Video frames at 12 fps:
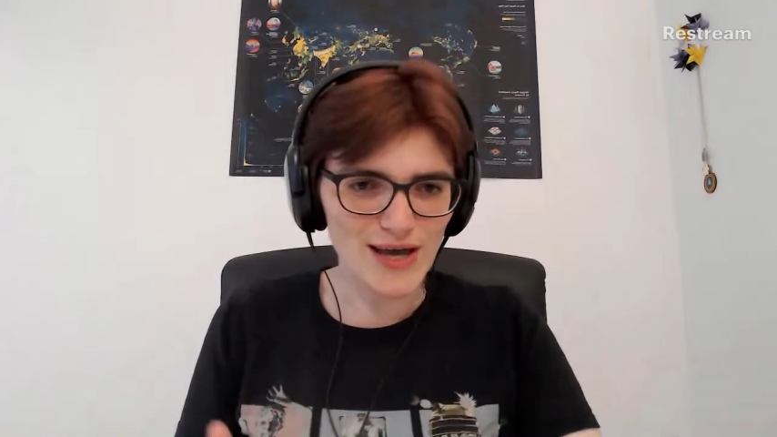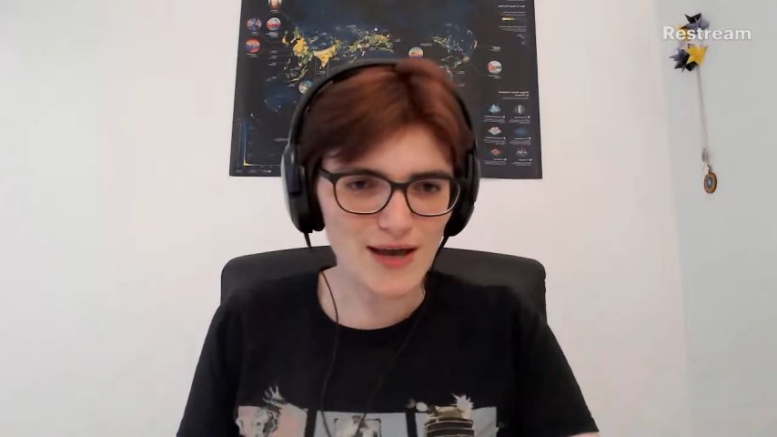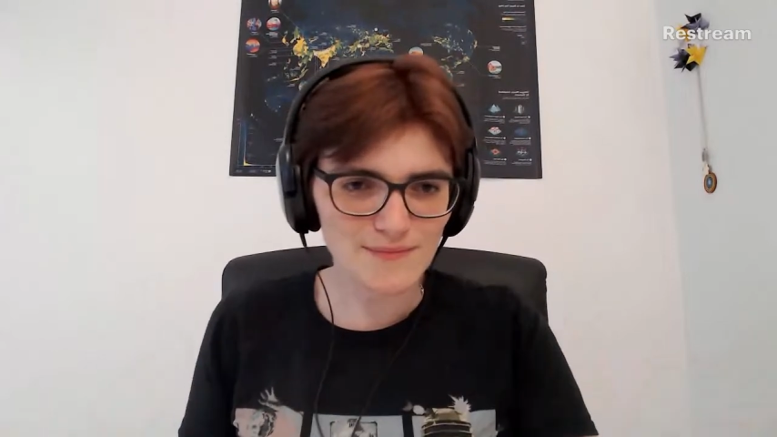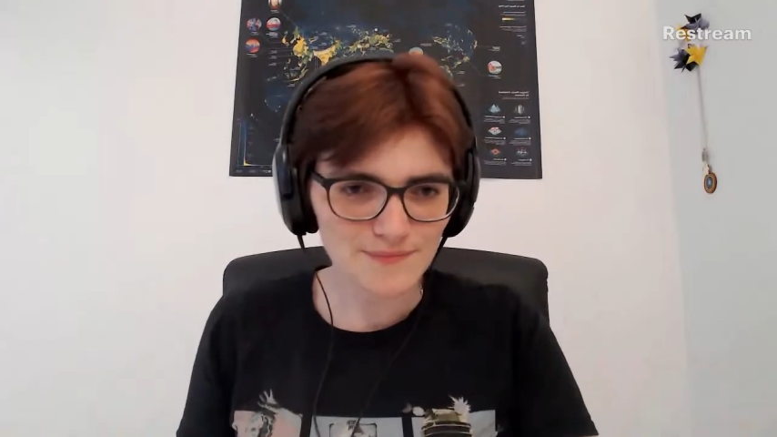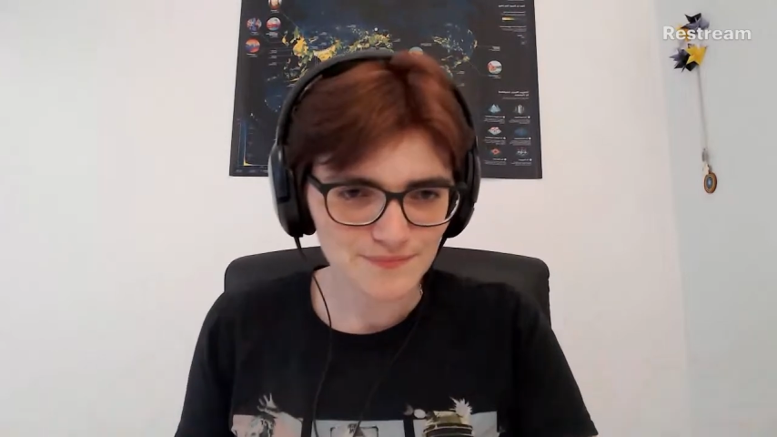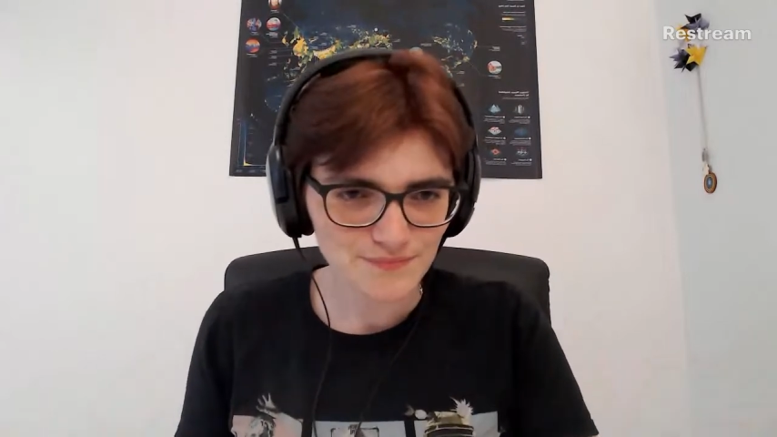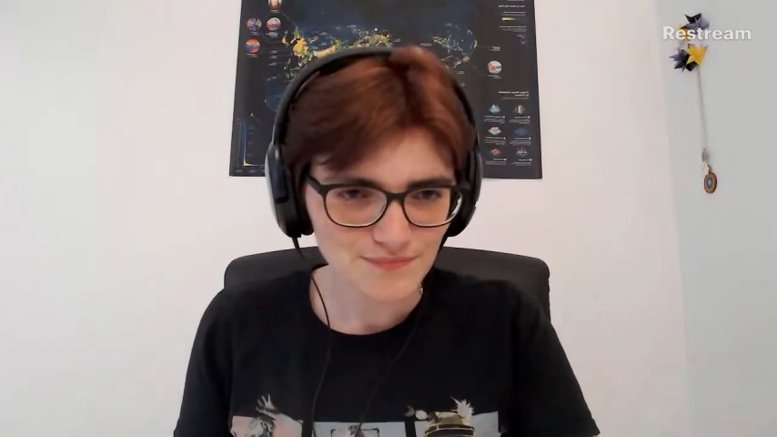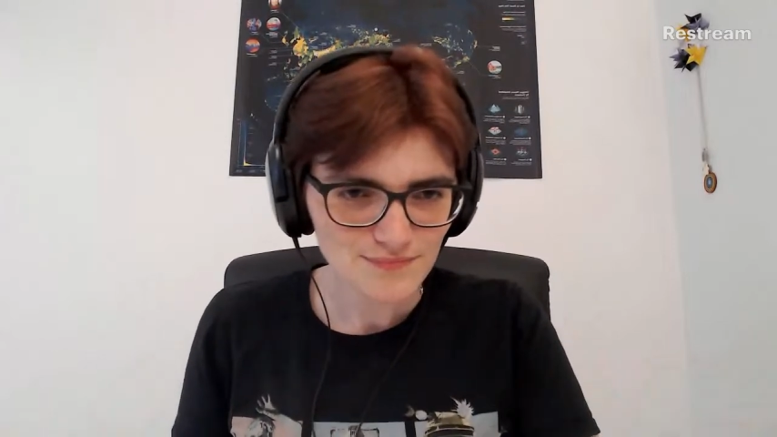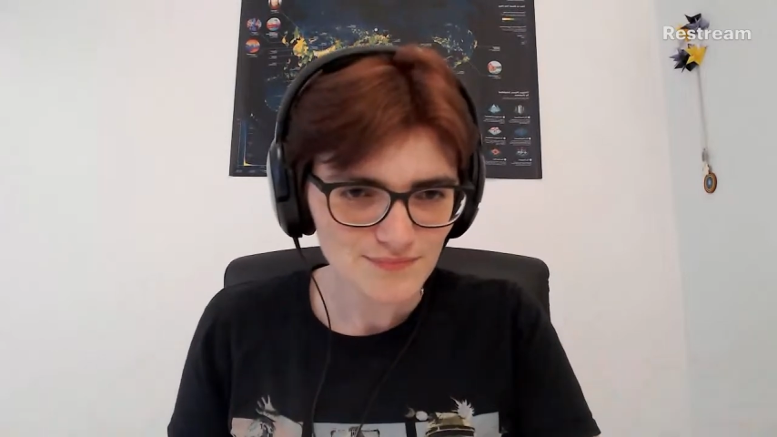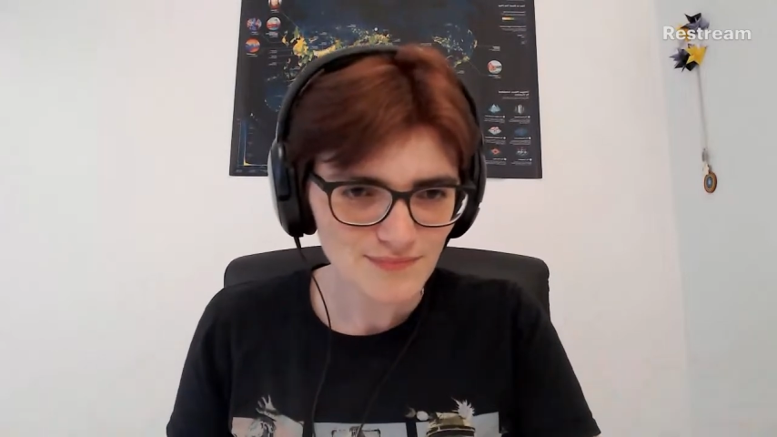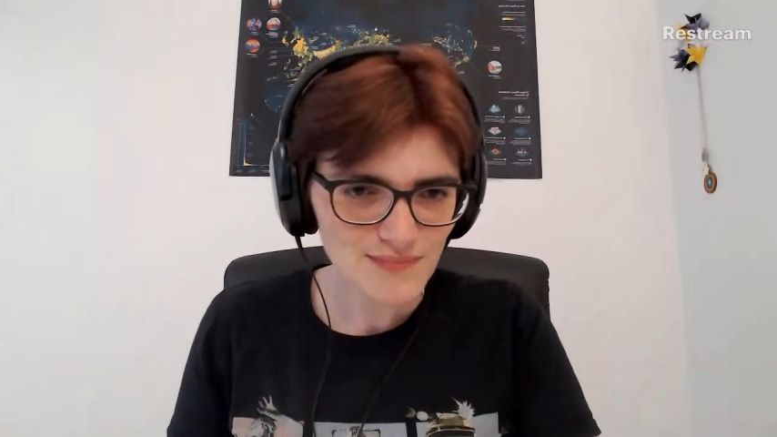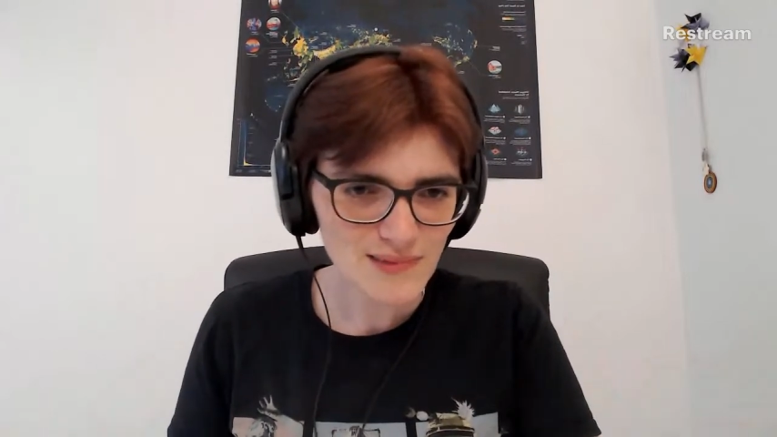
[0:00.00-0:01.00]
get.
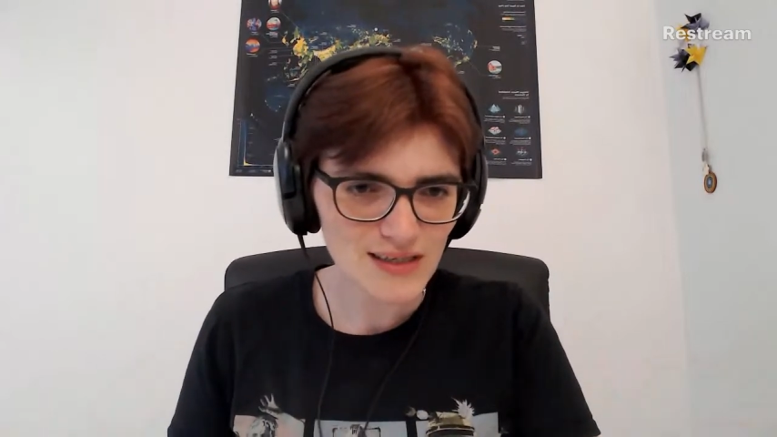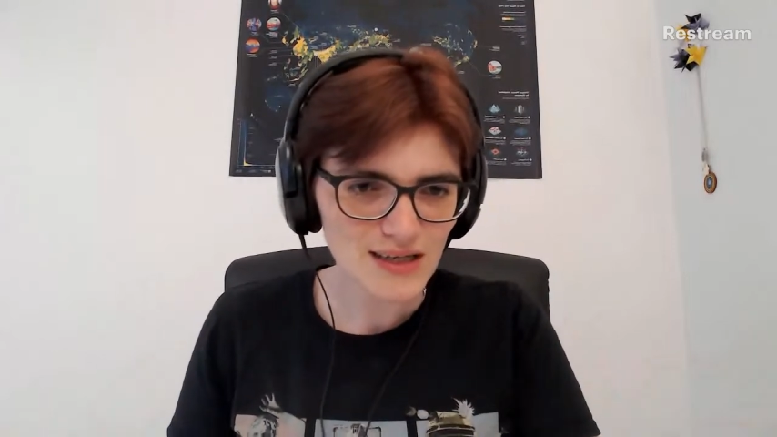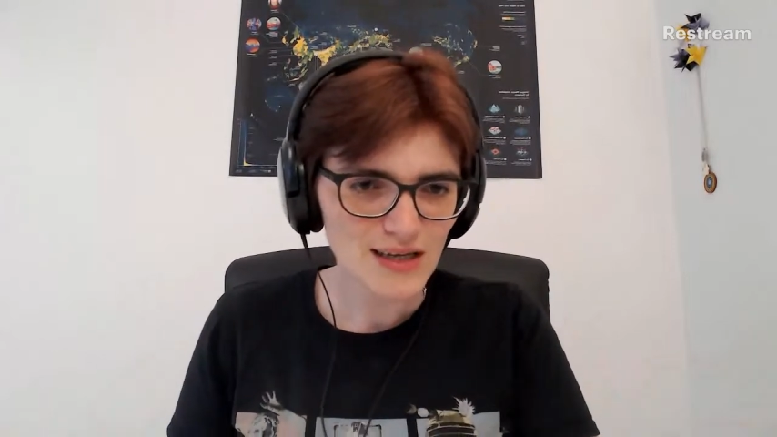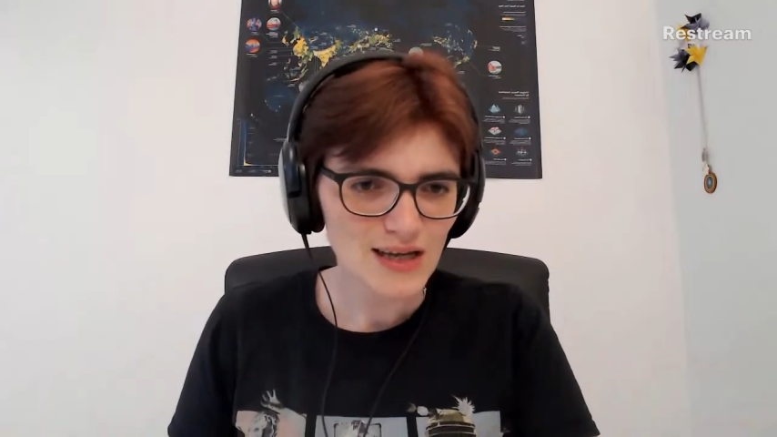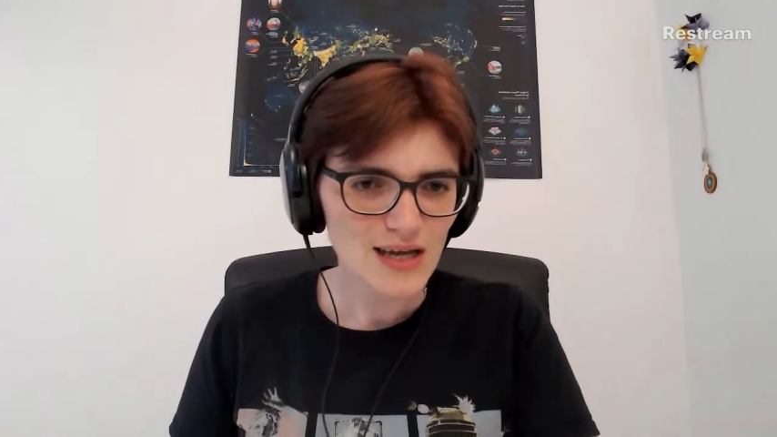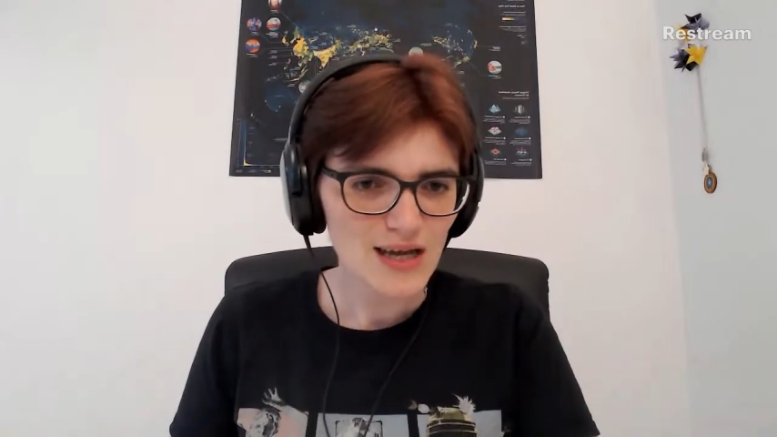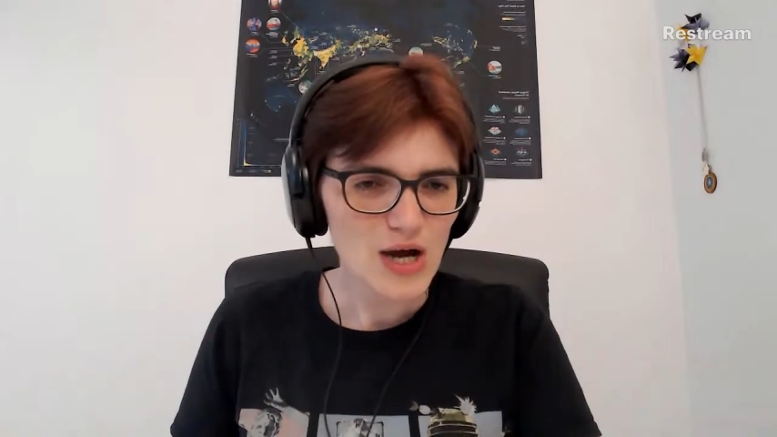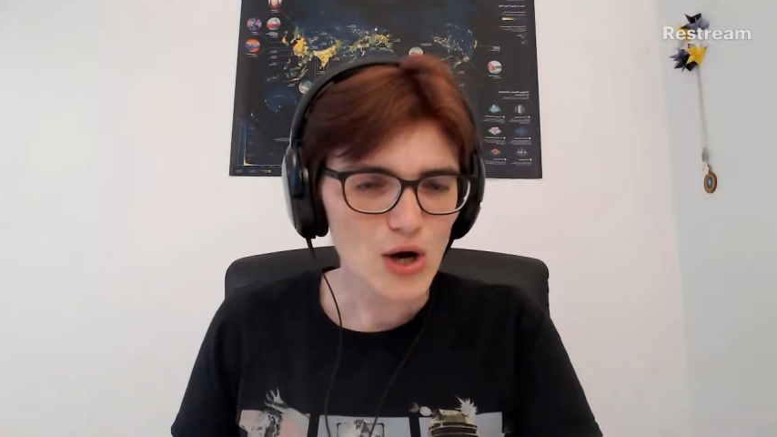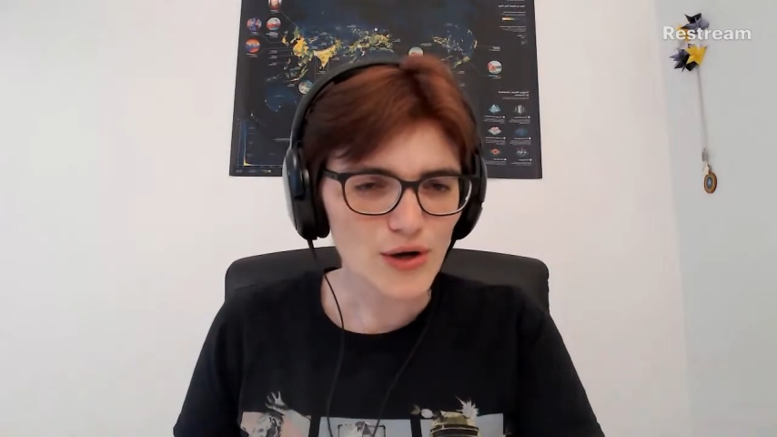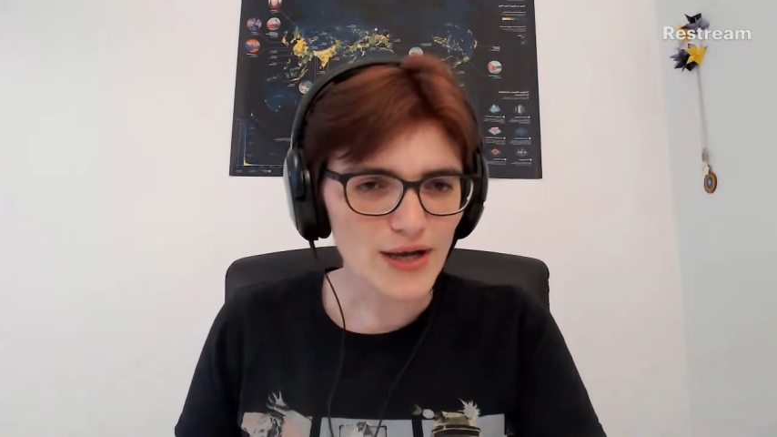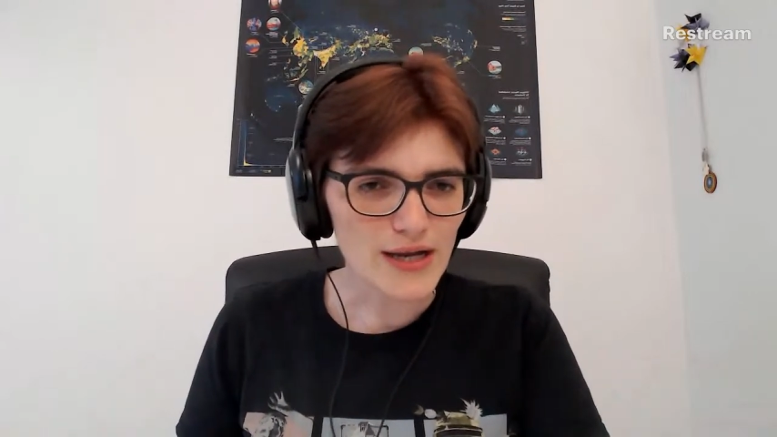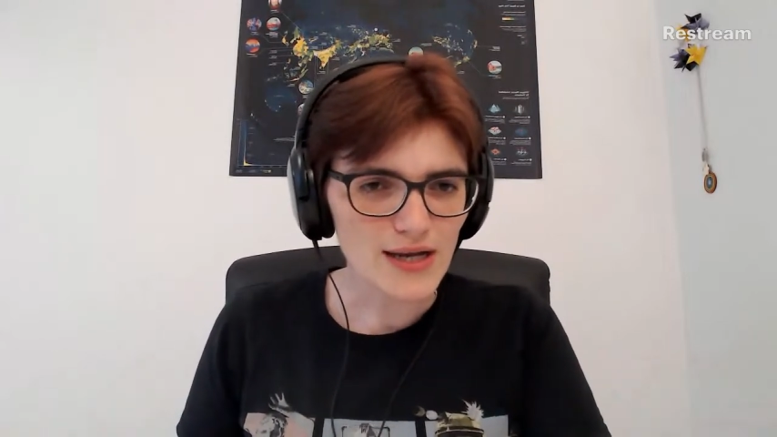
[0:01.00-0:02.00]

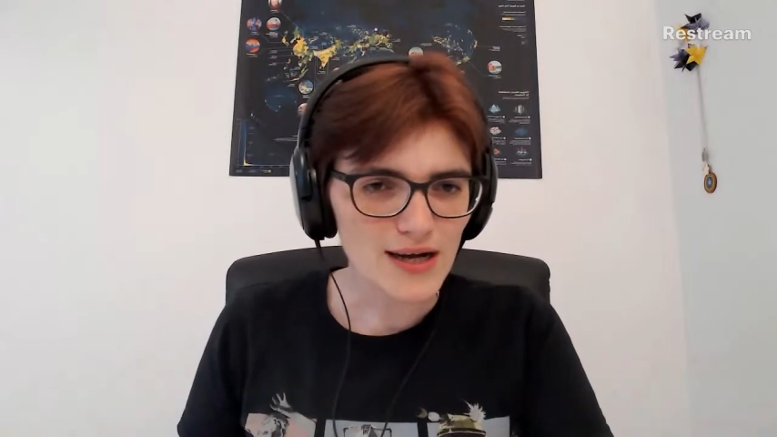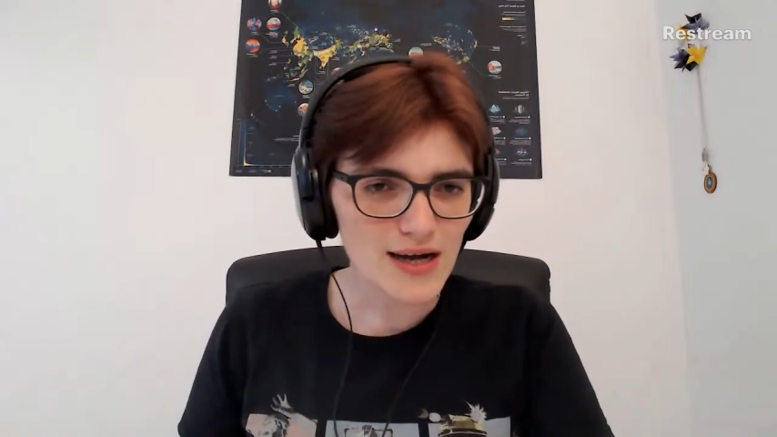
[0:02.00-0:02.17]
Okay,